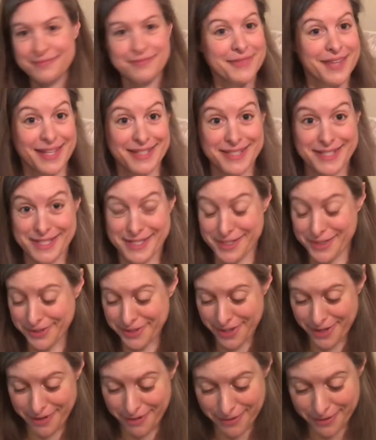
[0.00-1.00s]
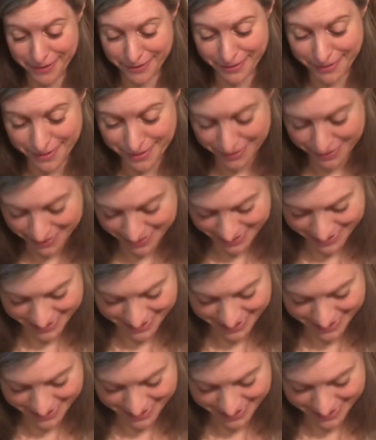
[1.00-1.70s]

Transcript: That's still not all, y'all.